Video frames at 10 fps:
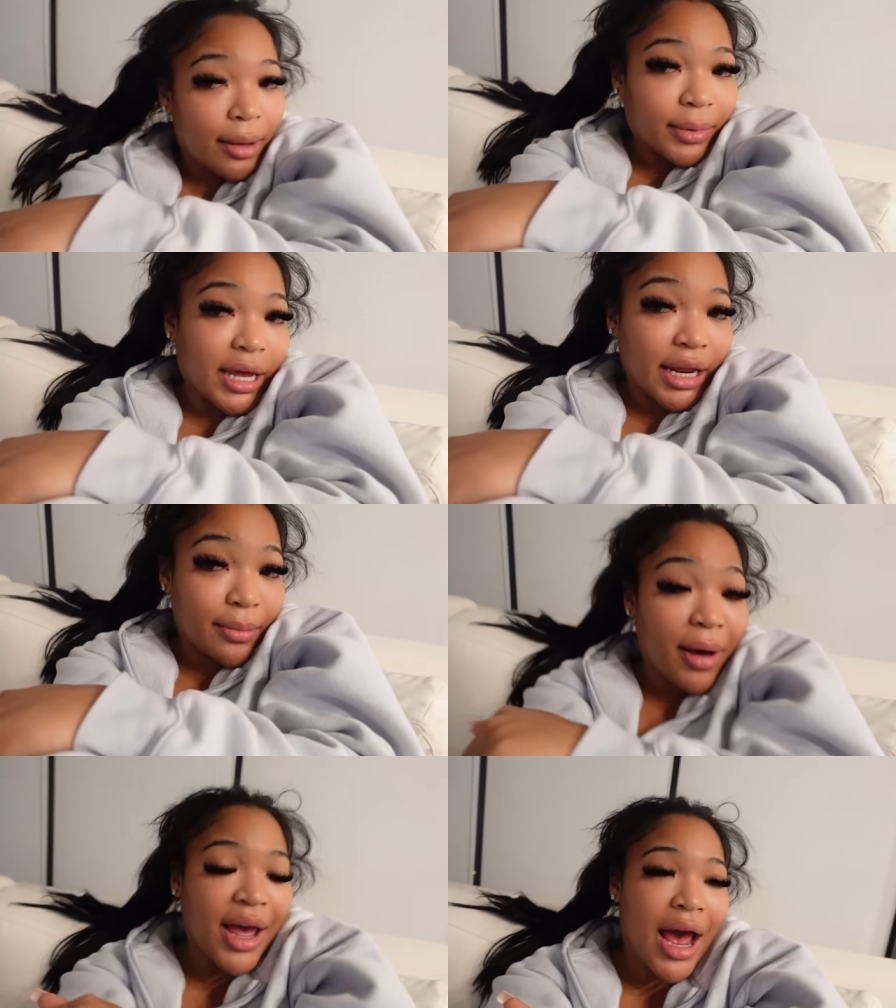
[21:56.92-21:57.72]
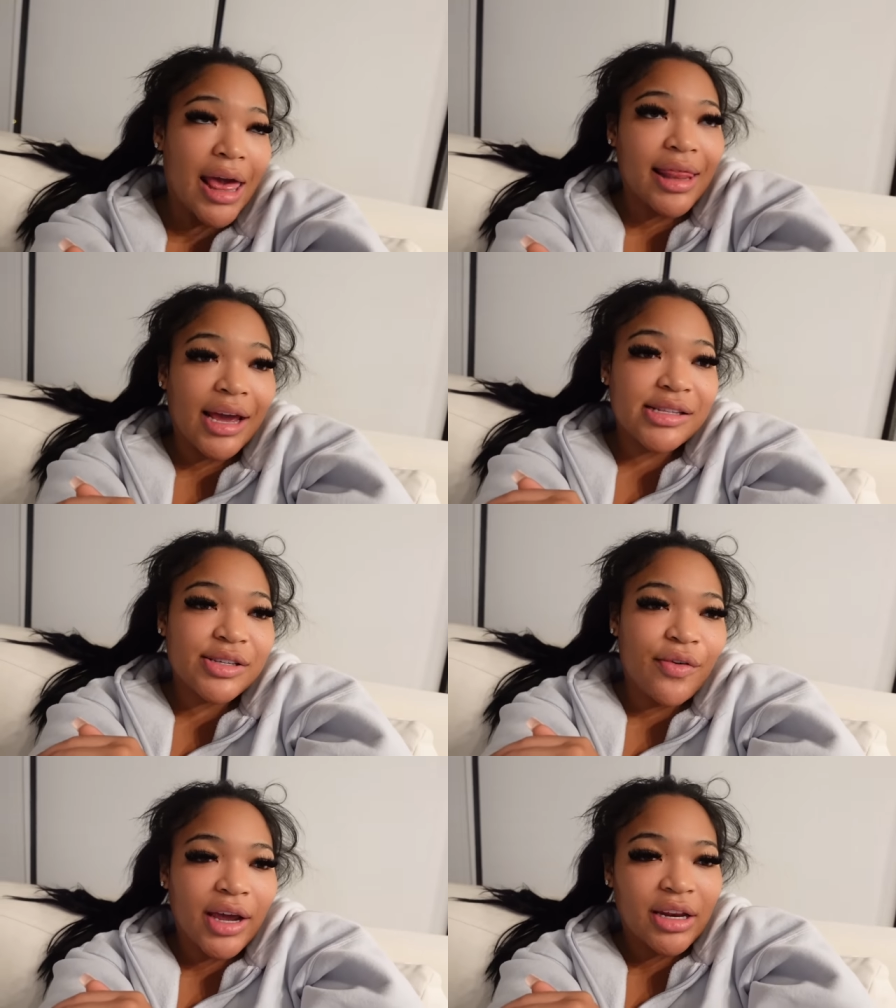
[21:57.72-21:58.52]
I'm getting my
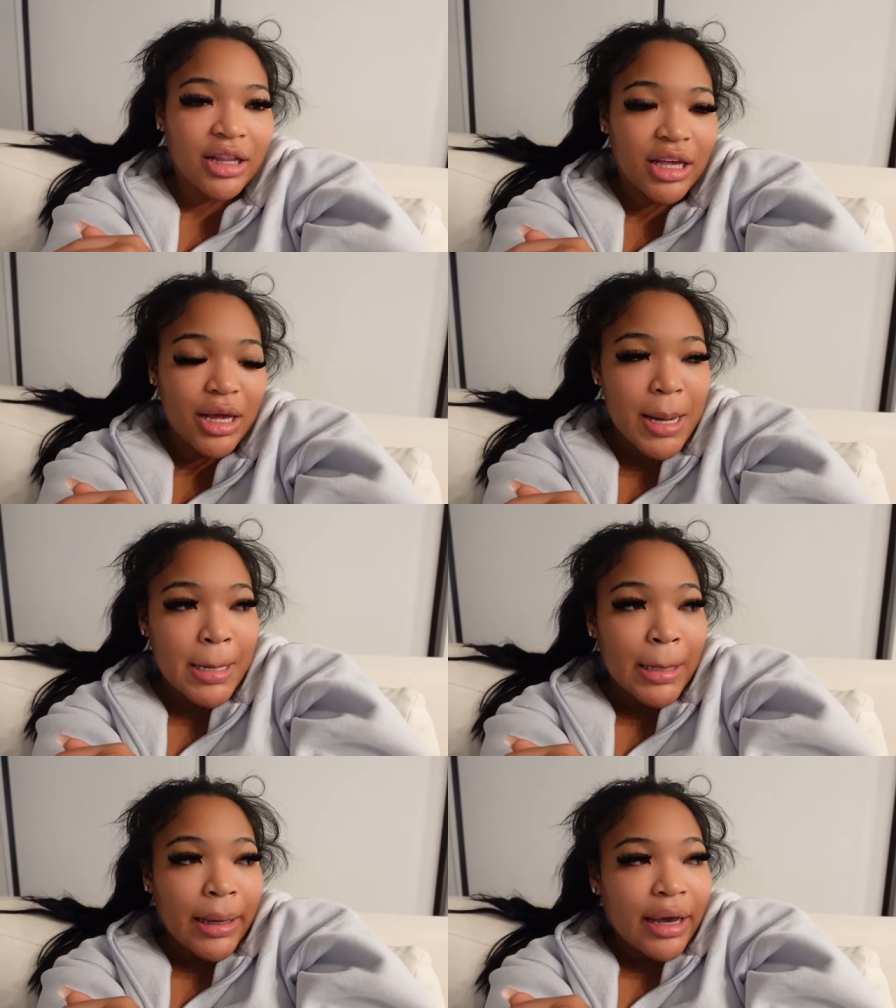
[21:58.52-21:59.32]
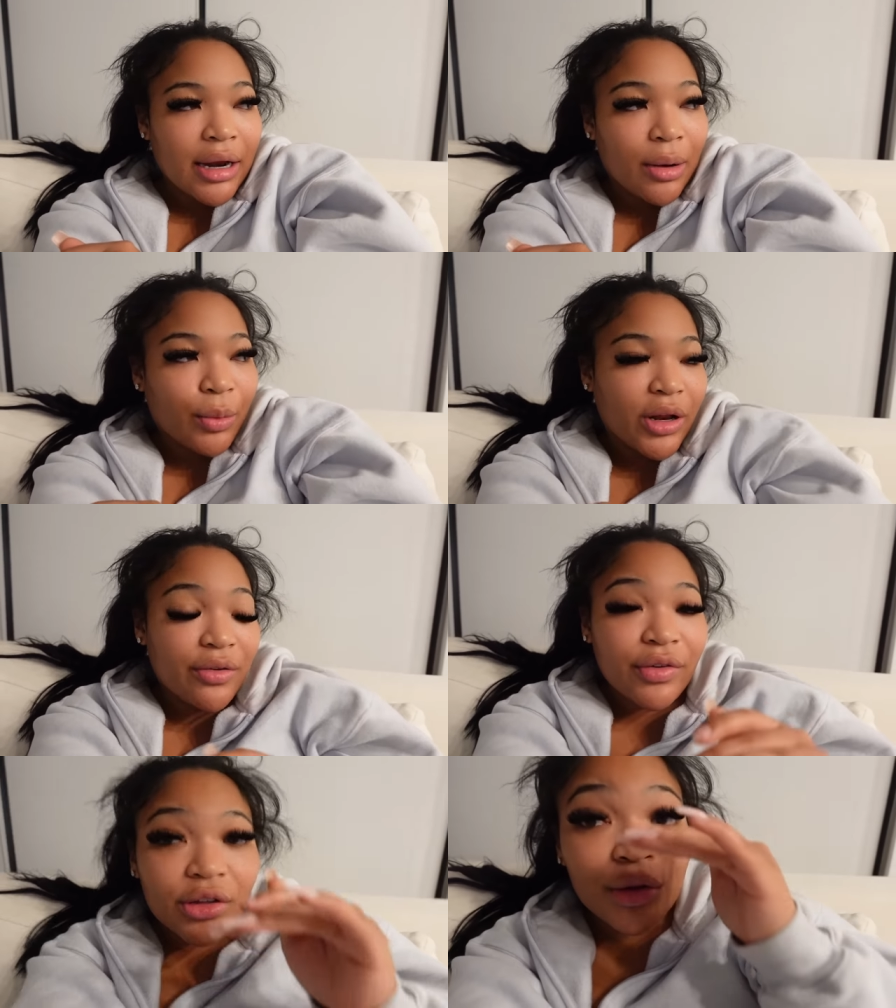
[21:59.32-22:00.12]
highlights finally. And I'm
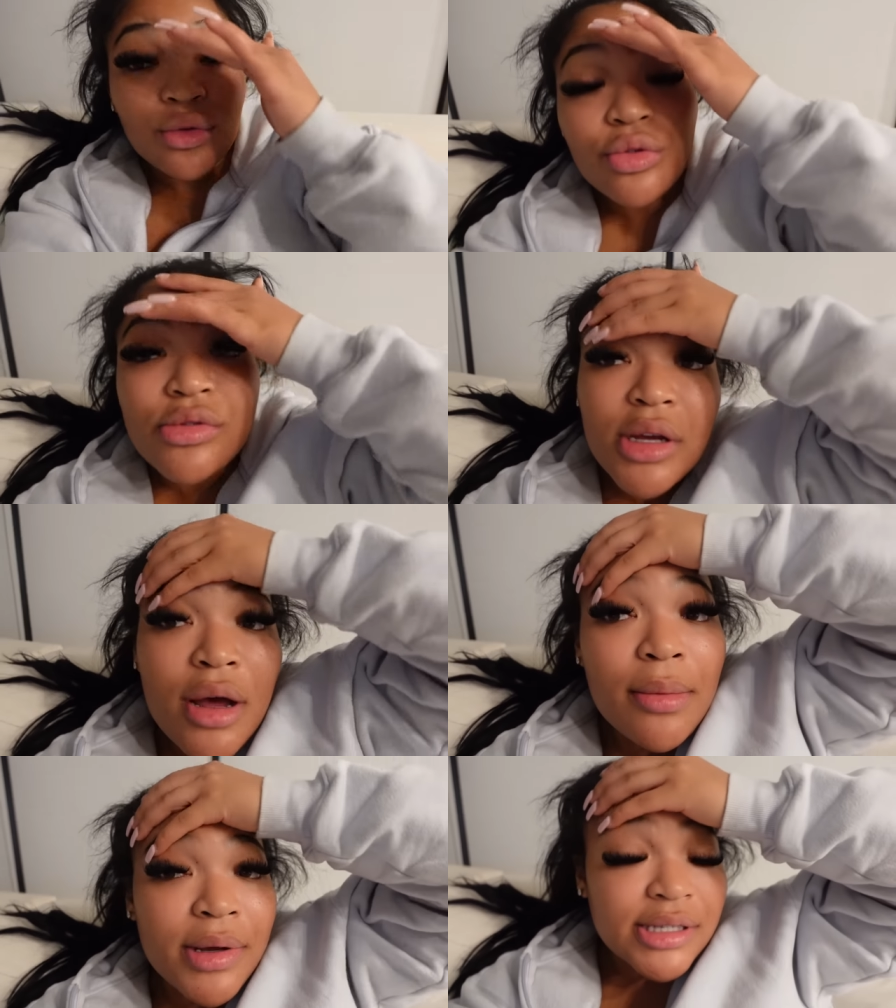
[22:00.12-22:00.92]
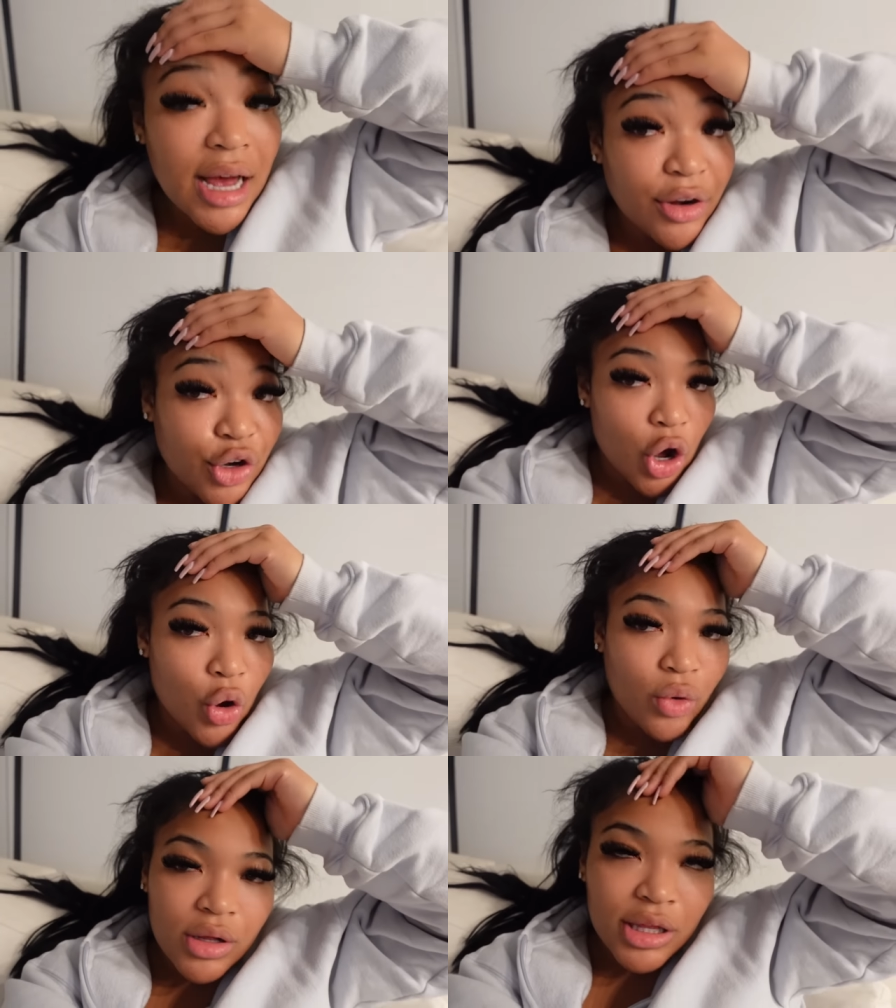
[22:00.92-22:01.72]
waiting for Lulu to come because I
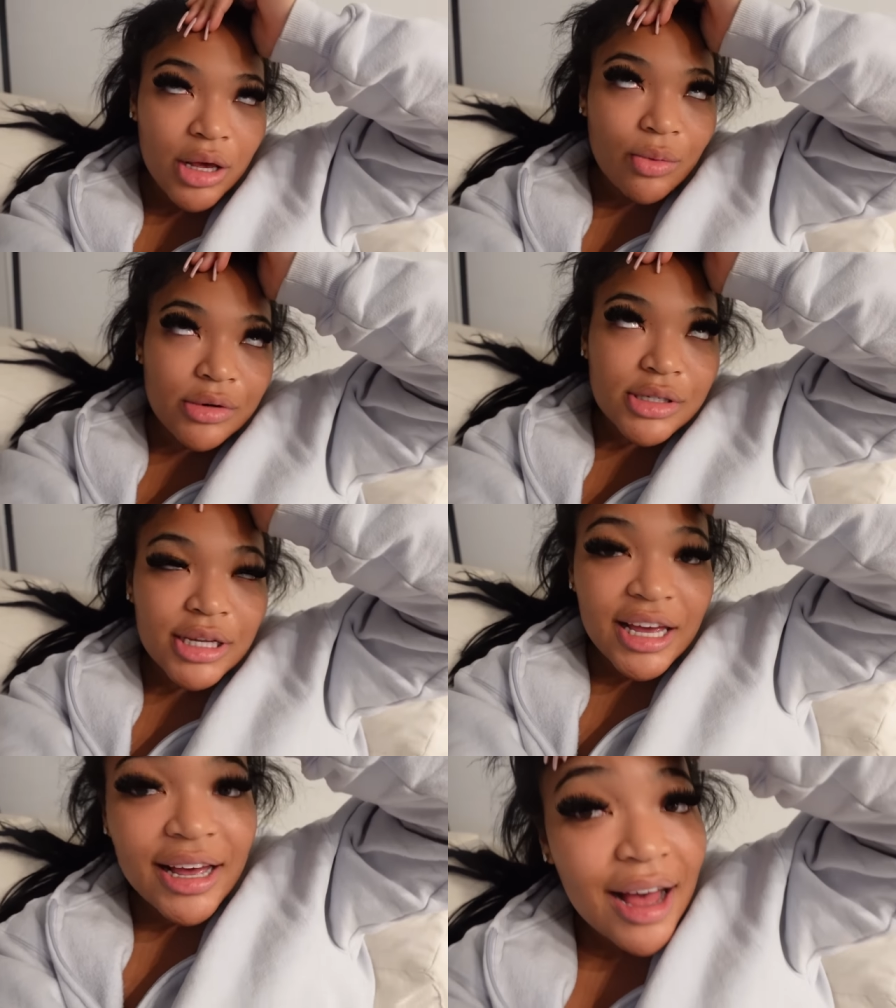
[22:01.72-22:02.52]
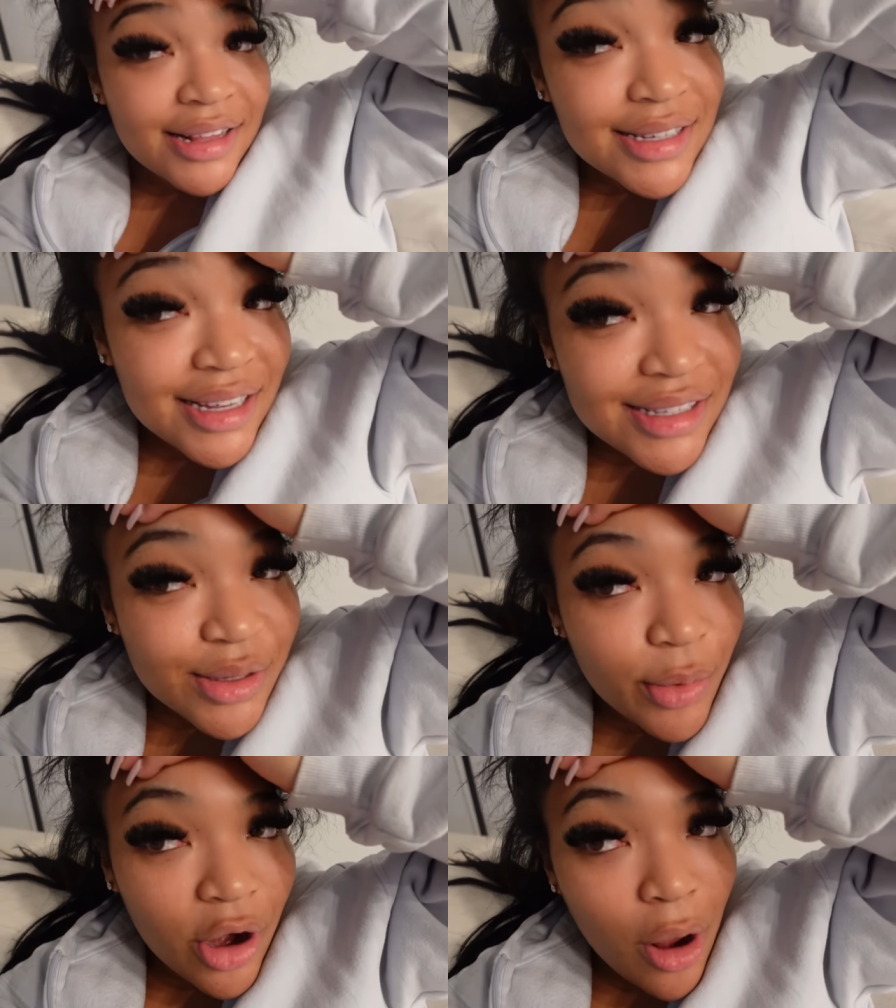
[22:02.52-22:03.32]
know Kalia wants to get content
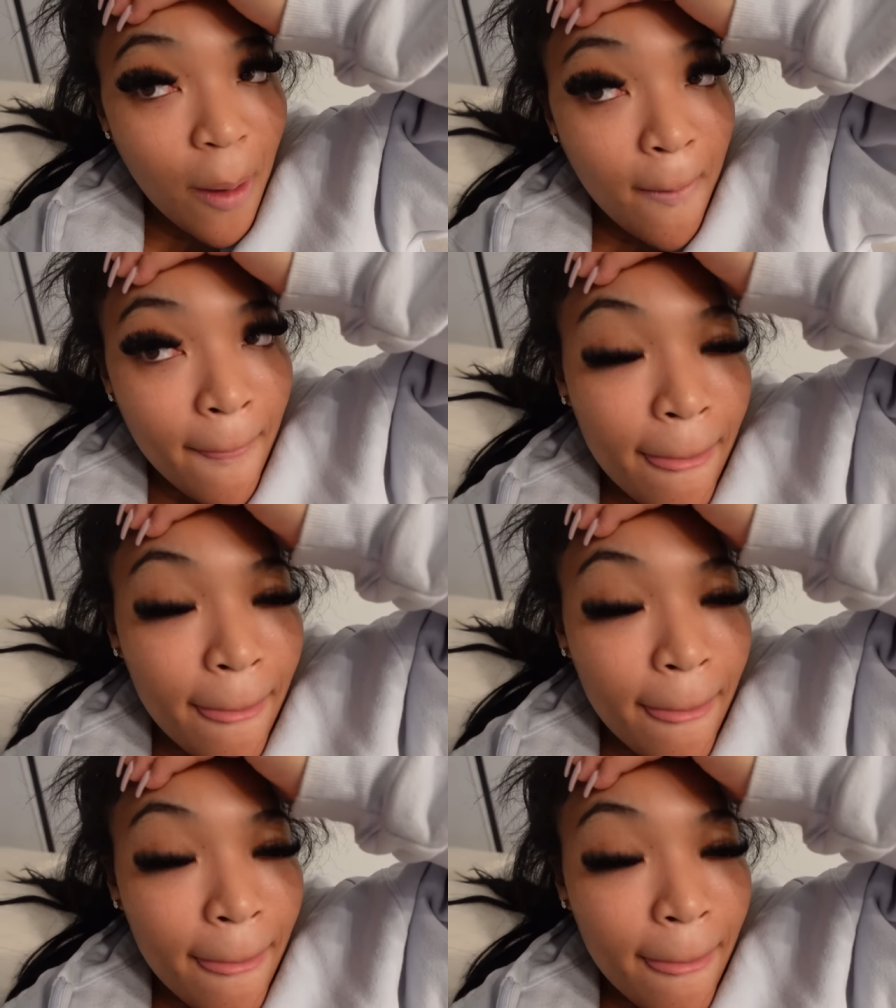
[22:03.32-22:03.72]
tomorrow.